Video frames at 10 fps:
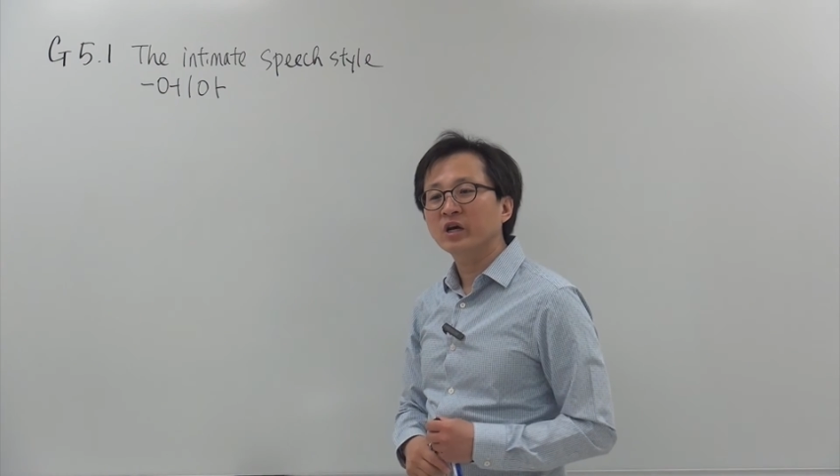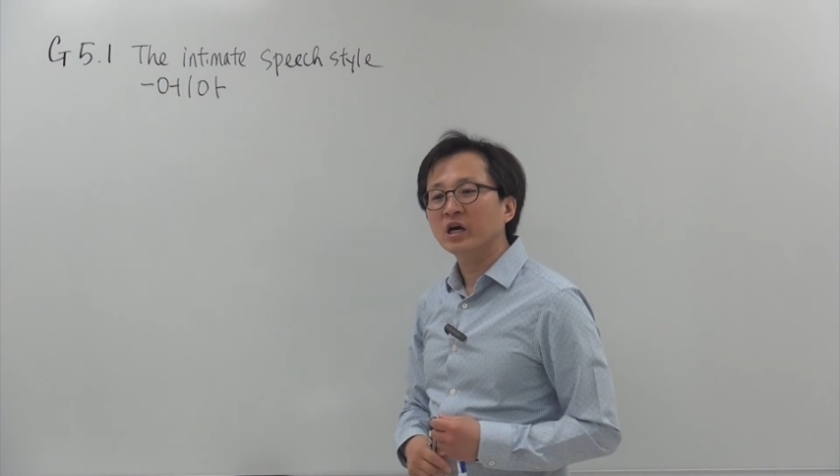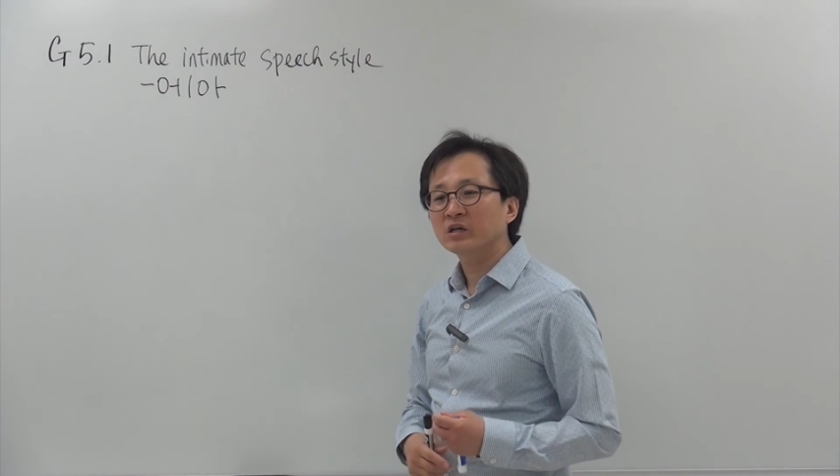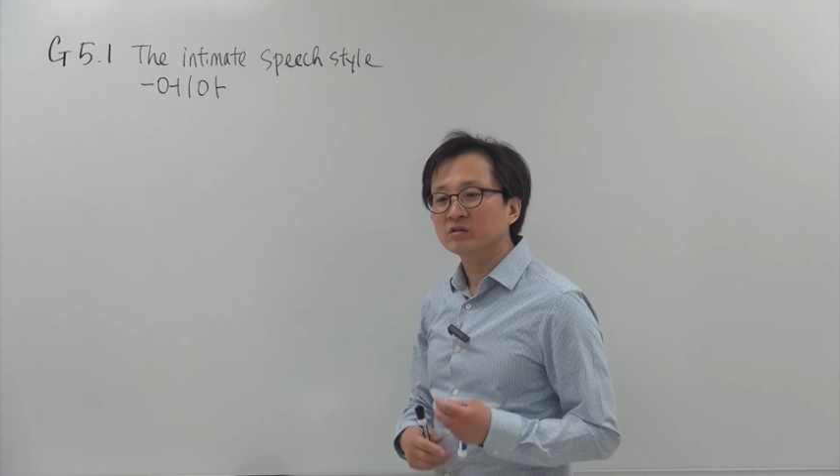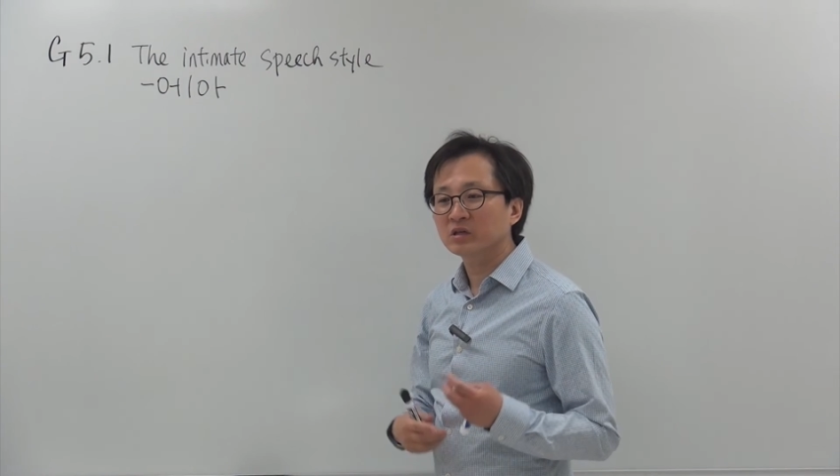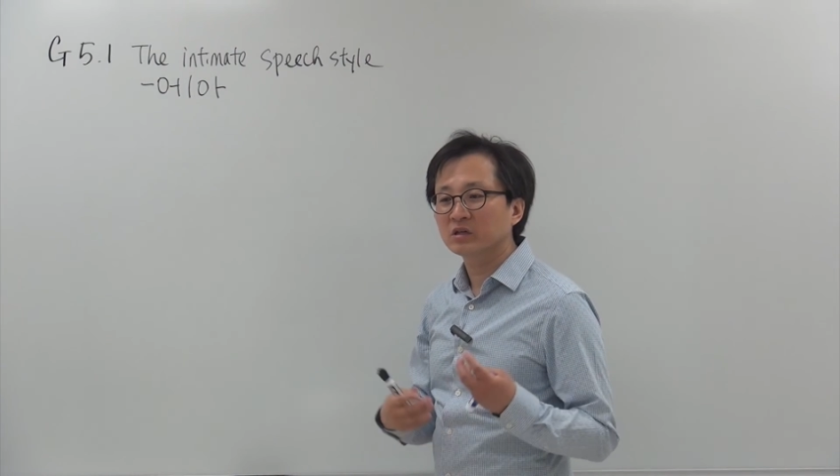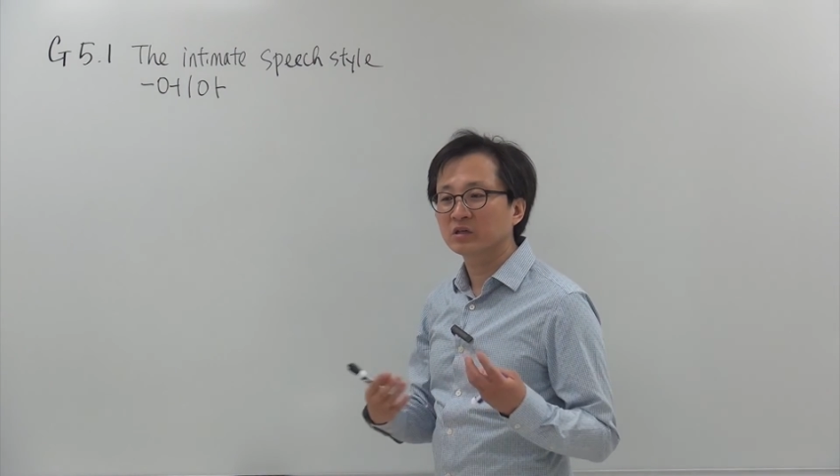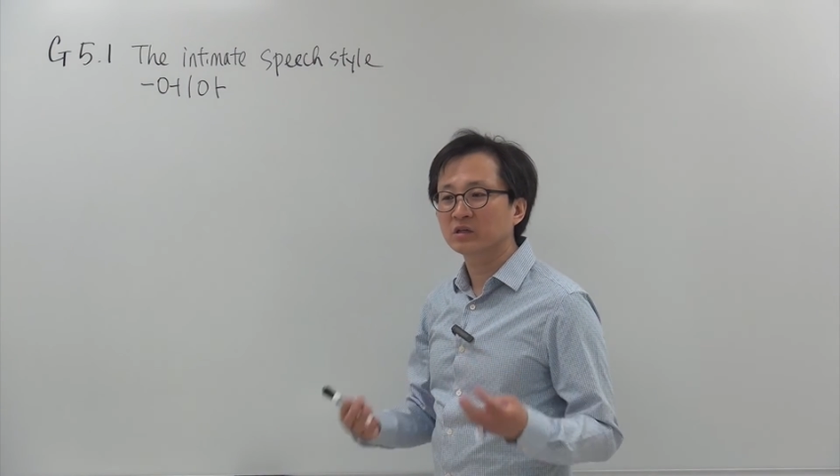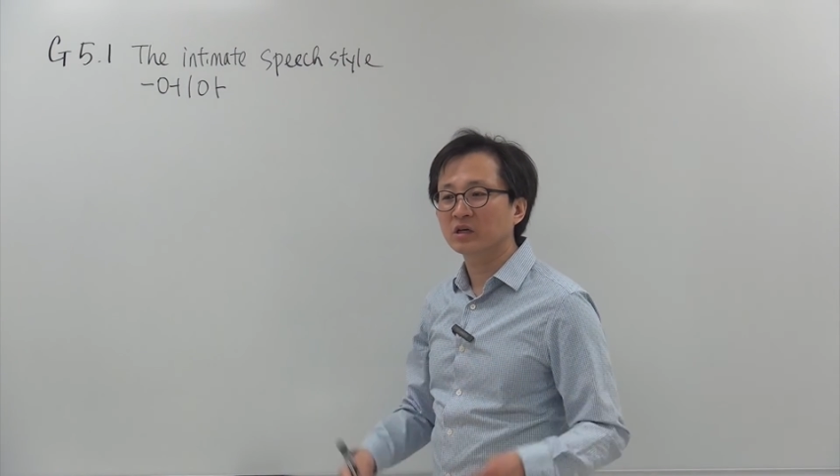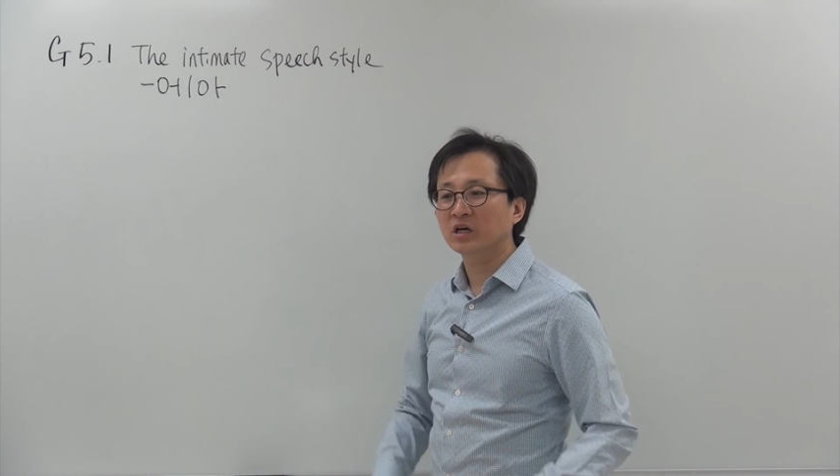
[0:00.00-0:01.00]
not
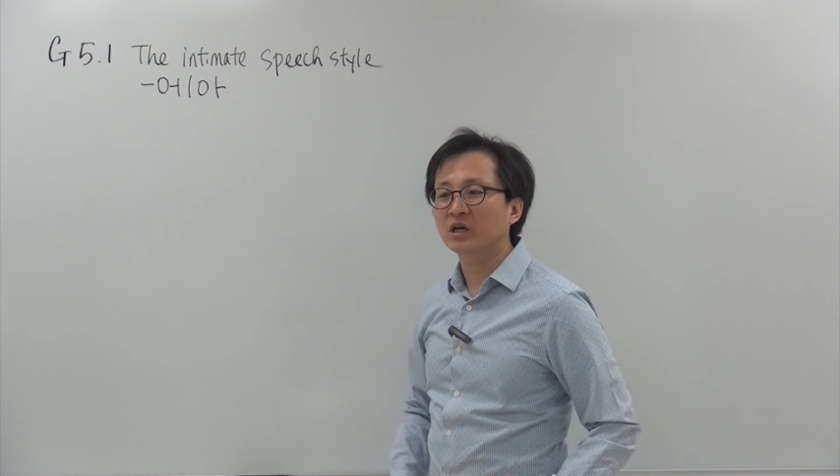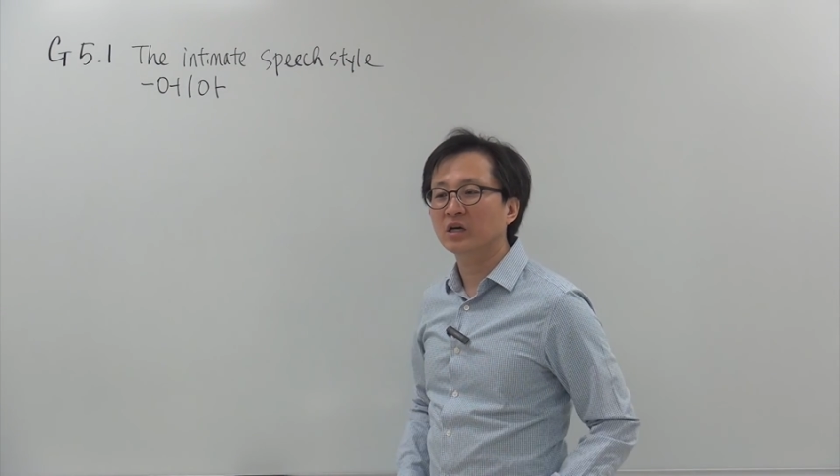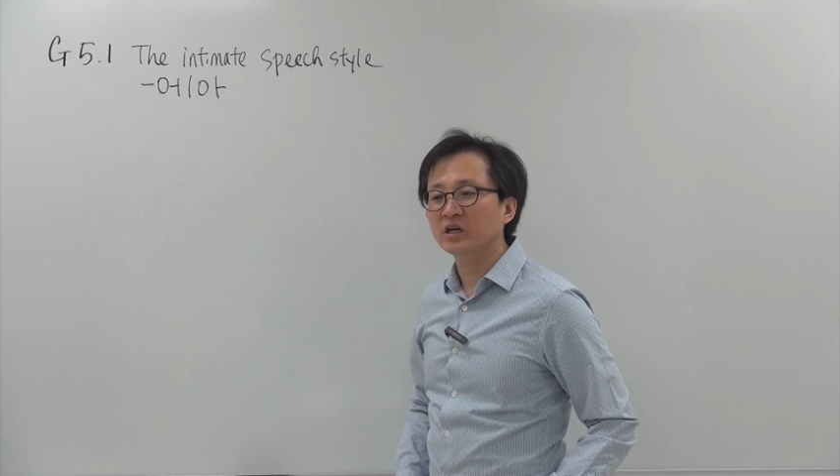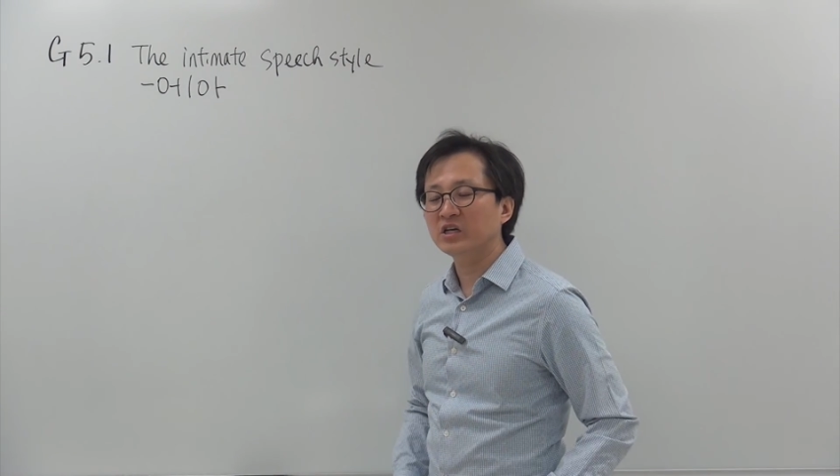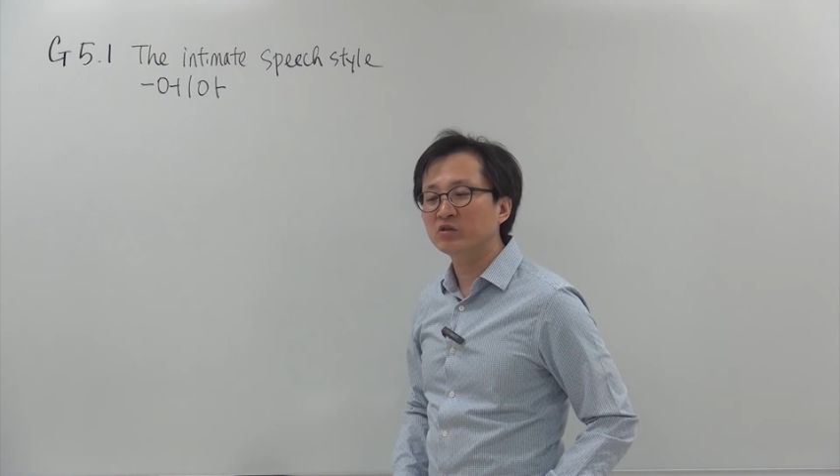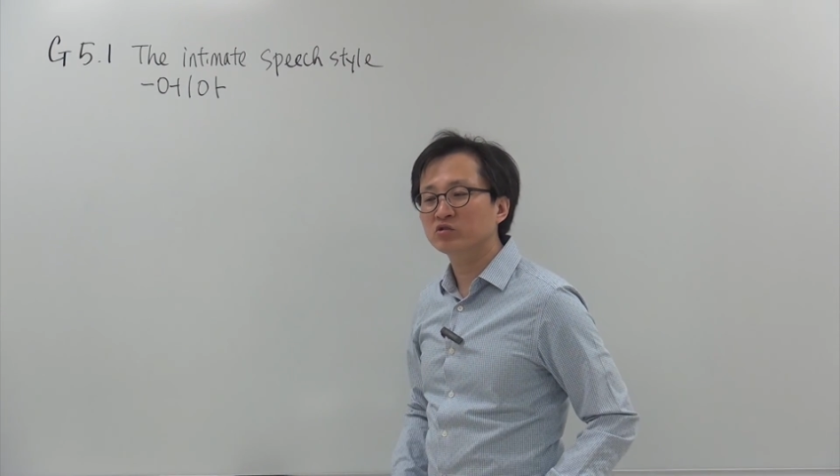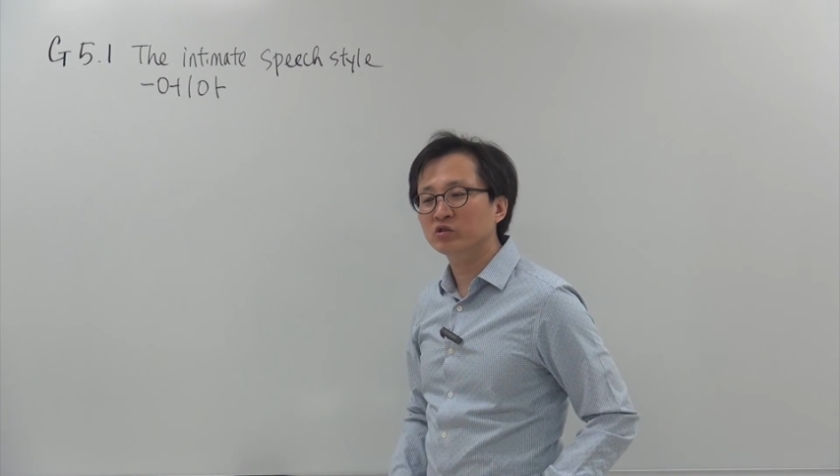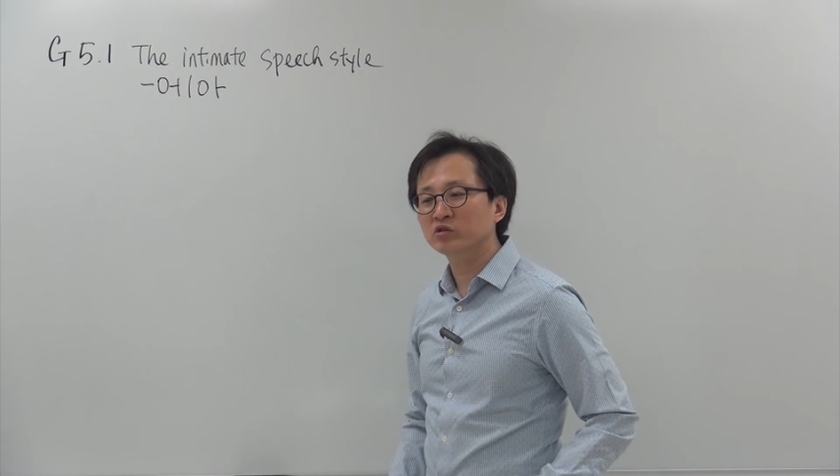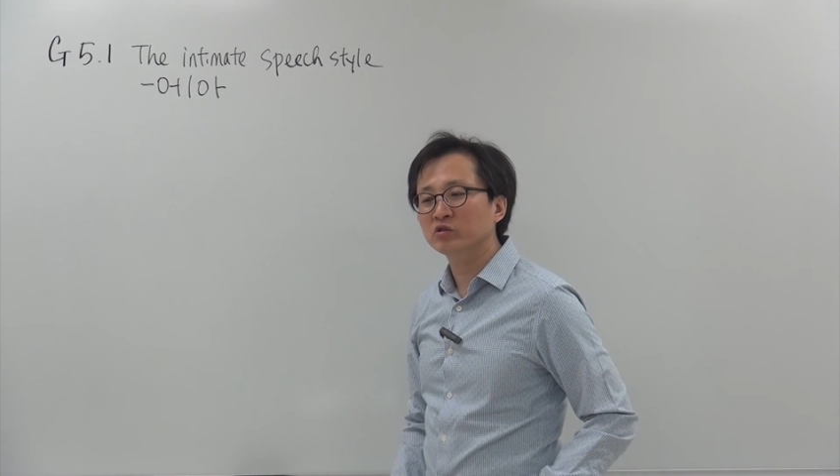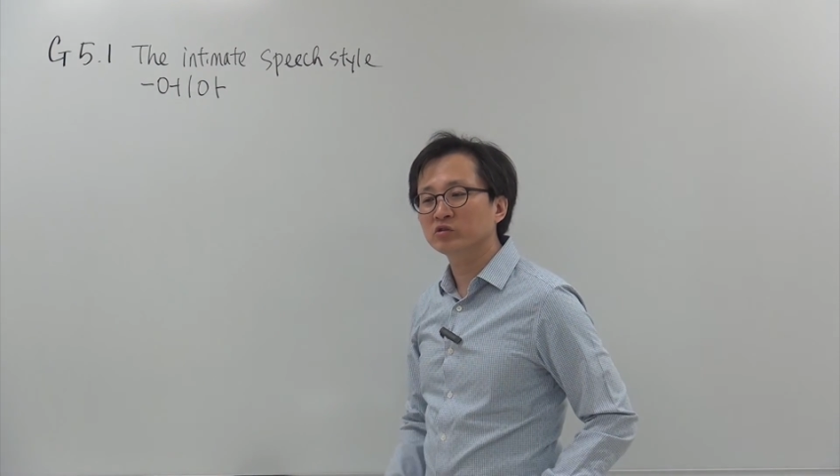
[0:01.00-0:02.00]

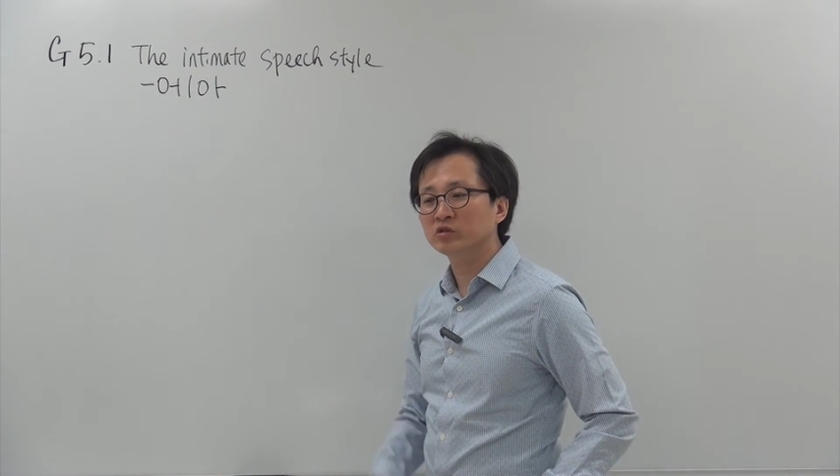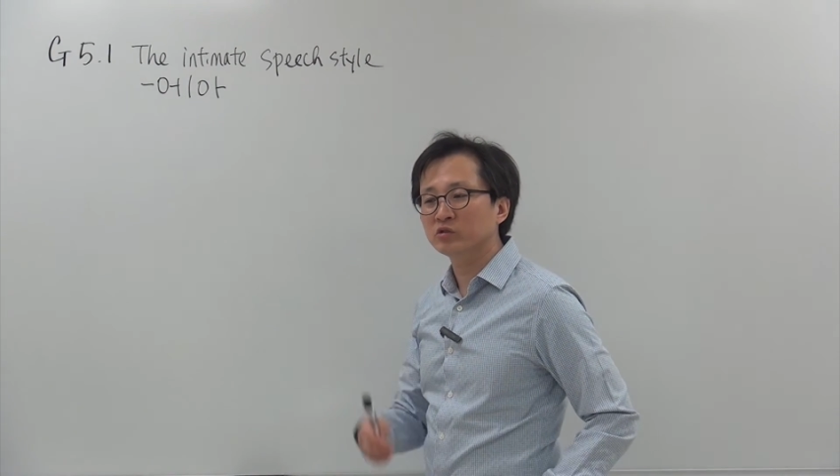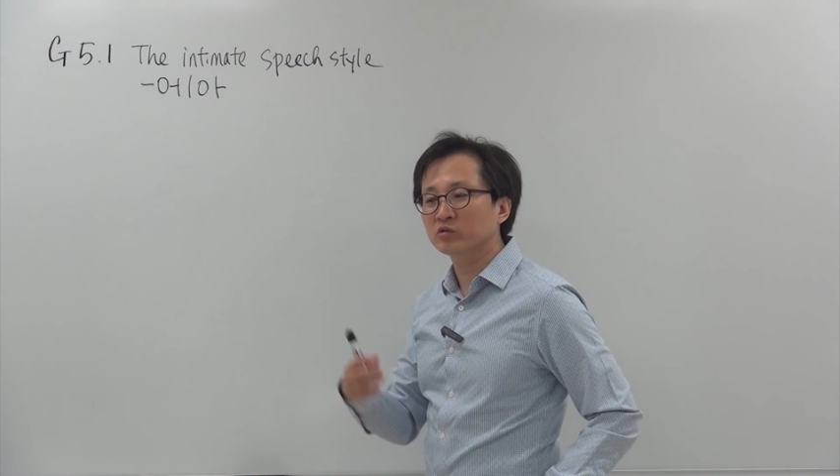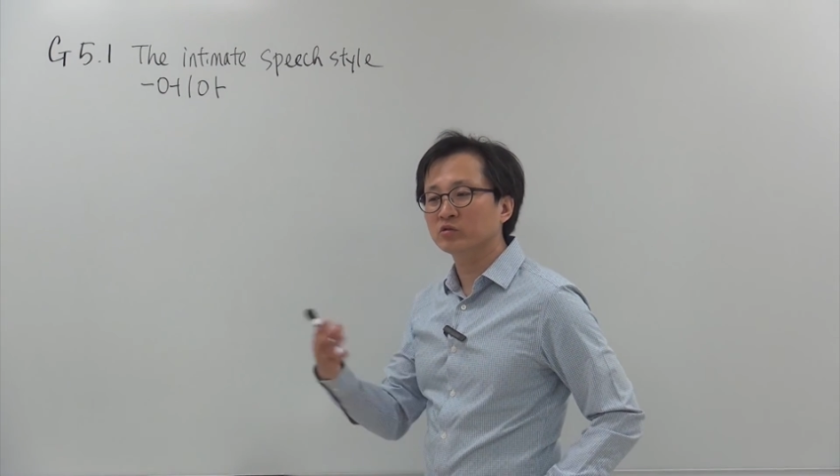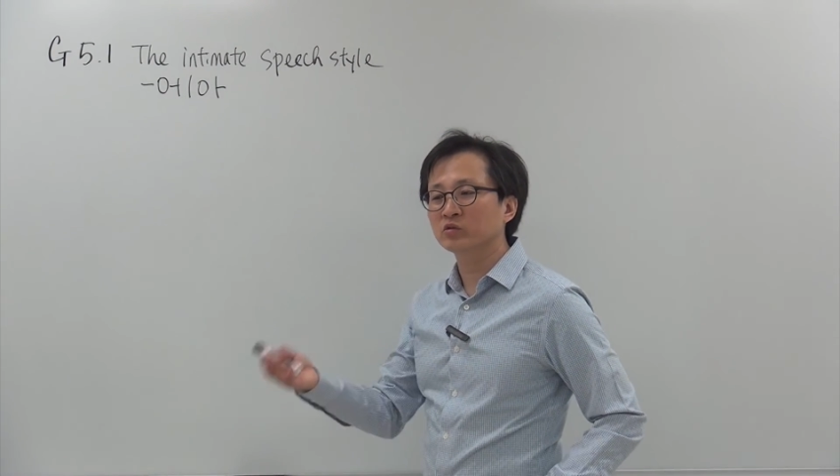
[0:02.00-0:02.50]
introduced you